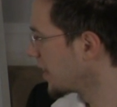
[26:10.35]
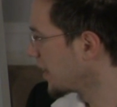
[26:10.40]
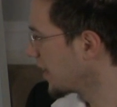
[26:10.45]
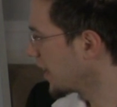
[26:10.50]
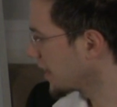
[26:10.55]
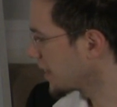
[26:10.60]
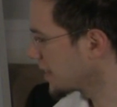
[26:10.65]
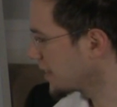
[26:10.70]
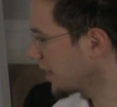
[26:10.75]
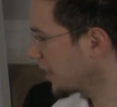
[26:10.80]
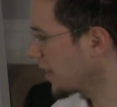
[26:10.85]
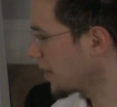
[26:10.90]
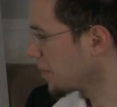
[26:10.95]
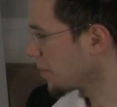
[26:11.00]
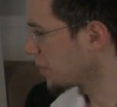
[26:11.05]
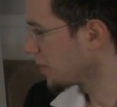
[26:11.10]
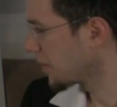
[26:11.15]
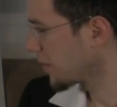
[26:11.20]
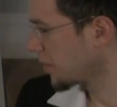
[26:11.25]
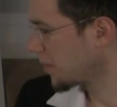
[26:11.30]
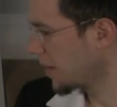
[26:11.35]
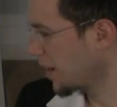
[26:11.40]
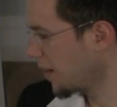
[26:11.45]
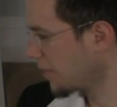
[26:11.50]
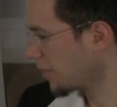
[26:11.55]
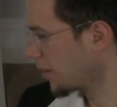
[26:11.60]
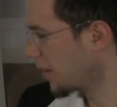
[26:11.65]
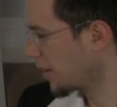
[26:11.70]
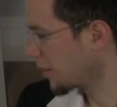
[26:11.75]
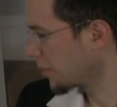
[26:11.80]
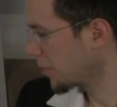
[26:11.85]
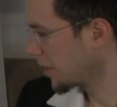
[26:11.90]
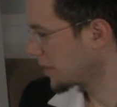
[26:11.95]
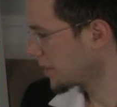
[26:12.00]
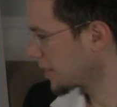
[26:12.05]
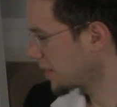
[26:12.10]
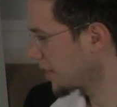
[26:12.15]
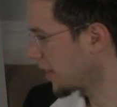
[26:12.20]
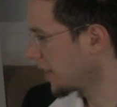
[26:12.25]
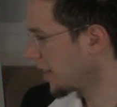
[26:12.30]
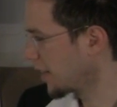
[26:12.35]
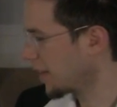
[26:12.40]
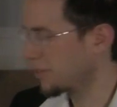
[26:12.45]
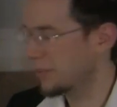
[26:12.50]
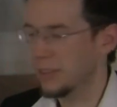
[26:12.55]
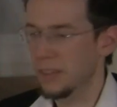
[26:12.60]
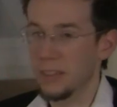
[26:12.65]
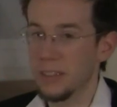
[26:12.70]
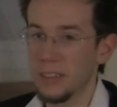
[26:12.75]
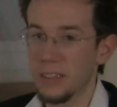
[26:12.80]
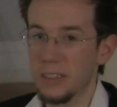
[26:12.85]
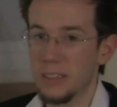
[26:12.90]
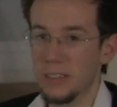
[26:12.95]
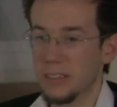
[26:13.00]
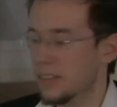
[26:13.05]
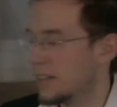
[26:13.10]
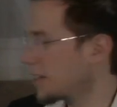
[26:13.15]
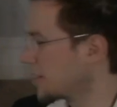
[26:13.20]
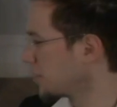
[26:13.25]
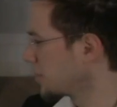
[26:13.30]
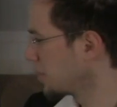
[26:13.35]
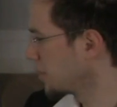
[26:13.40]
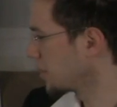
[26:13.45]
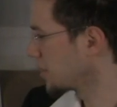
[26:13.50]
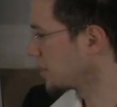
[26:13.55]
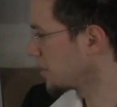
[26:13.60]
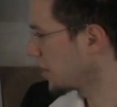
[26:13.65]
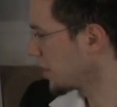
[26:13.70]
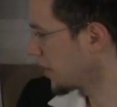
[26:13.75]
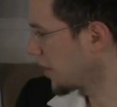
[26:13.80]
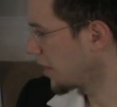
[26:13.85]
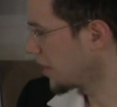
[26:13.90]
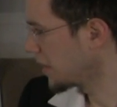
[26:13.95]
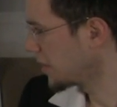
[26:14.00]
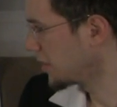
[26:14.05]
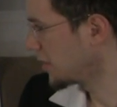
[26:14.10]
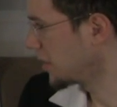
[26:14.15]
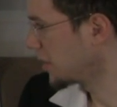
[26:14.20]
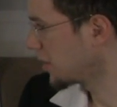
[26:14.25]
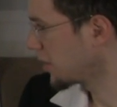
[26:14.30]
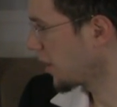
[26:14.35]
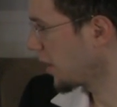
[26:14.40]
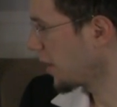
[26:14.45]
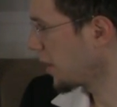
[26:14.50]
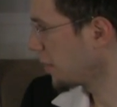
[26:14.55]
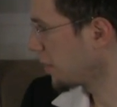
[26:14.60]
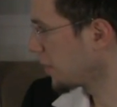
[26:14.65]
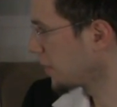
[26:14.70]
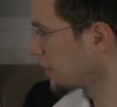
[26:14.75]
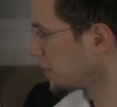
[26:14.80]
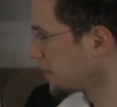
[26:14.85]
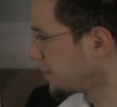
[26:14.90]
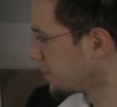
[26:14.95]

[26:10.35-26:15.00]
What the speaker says: Next up, we have augmented 11th. So it's starting on a G sharp,